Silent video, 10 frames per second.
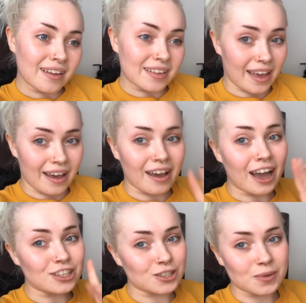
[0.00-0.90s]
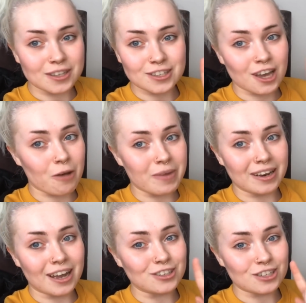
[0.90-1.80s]
yeah, I just wanted to come
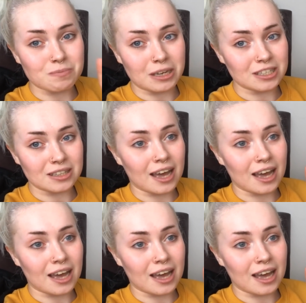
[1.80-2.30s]
in and just mention